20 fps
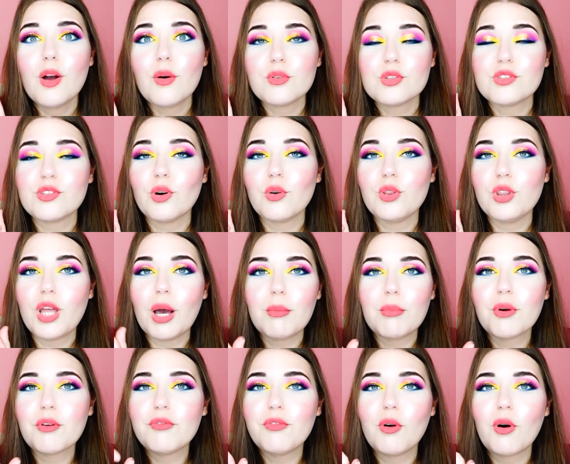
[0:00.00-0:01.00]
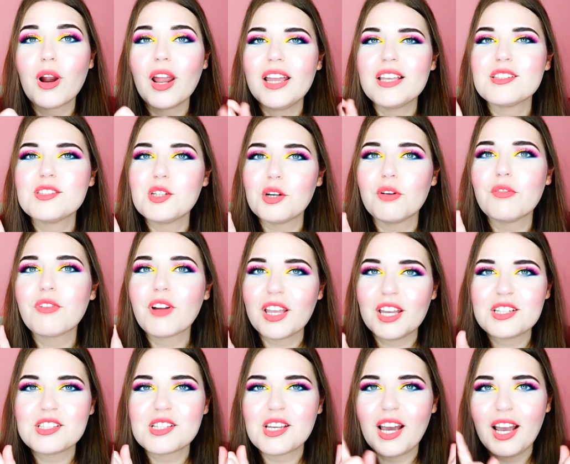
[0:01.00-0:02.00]
So number 4 is don't
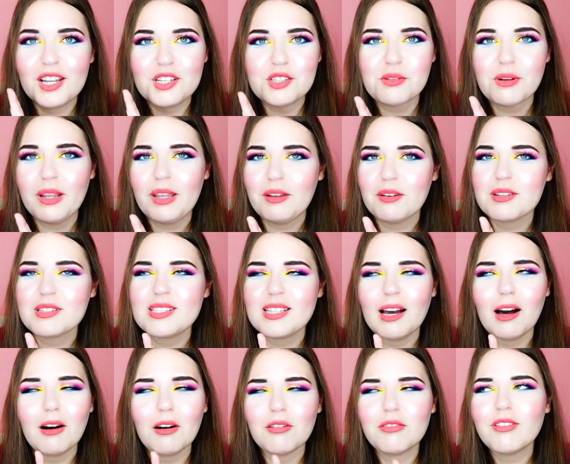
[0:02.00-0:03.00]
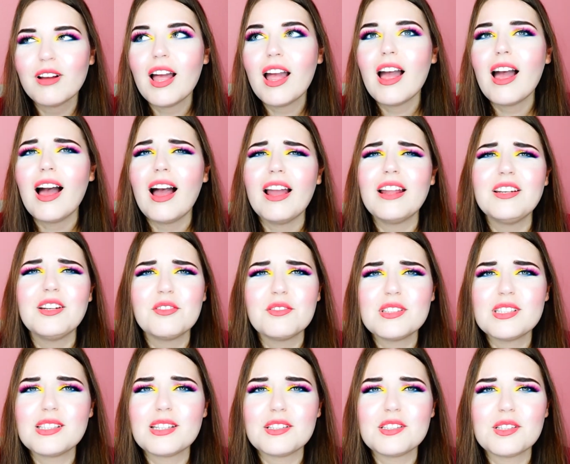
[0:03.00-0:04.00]
forget to hydrate yourself. I know it's